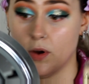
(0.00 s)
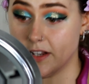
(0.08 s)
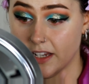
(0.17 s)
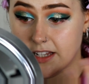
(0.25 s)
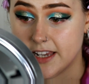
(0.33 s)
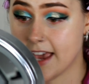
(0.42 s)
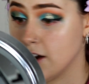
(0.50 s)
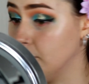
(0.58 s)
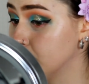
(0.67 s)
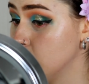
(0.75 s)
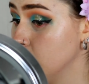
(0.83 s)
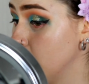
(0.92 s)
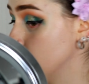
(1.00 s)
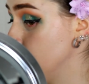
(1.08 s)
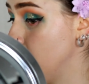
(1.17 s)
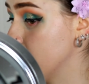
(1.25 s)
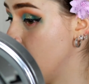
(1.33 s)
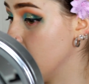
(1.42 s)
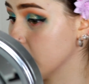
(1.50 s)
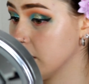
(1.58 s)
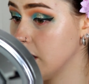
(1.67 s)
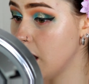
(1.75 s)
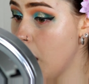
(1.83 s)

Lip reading: It didn't take off too much product.